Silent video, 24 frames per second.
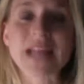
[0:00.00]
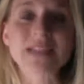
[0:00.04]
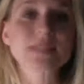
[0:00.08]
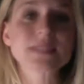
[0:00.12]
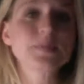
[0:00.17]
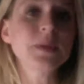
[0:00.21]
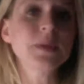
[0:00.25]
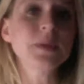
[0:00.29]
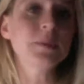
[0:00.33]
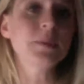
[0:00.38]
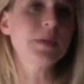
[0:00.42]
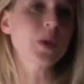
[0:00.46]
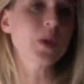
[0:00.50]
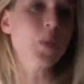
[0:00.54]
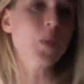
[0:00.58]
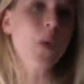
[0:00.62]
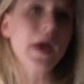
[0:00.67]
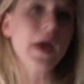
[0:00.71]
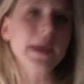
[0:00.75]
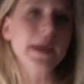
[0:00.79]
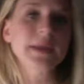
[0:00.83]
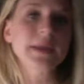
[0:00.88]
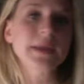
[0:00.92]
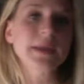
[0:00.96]
me being
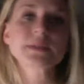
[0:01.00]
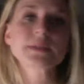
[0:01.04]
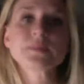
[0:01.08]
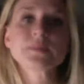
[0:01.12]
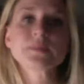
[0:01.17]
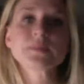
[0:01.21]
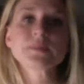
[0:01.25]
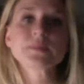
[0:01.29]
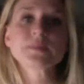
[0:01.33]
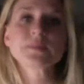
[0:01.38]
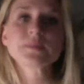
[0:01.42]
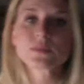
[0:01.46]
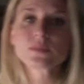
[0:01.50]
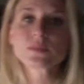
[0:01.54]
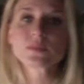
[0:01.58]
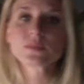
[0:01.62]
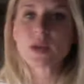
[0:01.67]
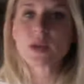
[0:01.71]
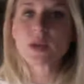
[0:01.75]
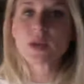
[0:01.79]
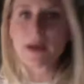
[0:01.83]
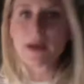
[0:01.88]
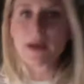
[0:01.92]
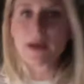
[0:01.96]
white. What
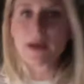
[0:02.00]
about you?